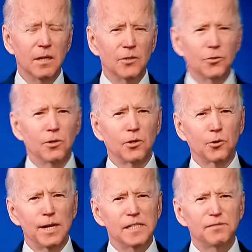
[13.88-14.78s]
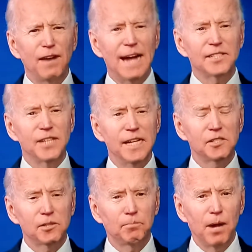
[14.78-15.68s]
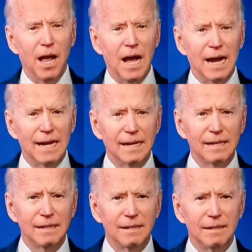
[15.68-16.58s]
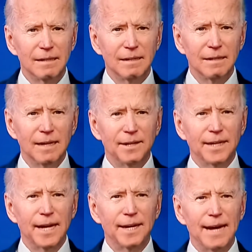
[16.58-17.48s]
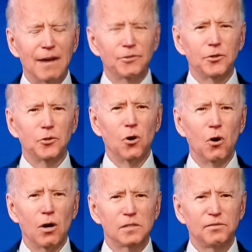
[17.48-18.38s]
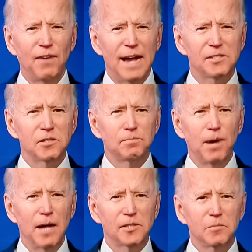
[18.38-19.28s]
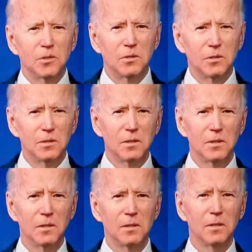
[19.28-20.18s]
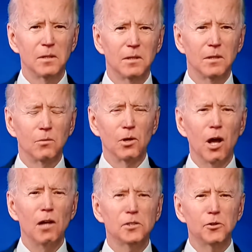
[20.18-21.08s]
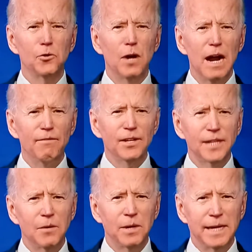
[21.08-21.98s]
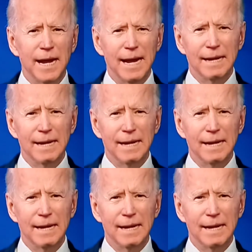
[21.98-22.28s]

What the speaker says: to increase vaccine supplies, and to get it out the door as fast as possible. We'll also do everything we can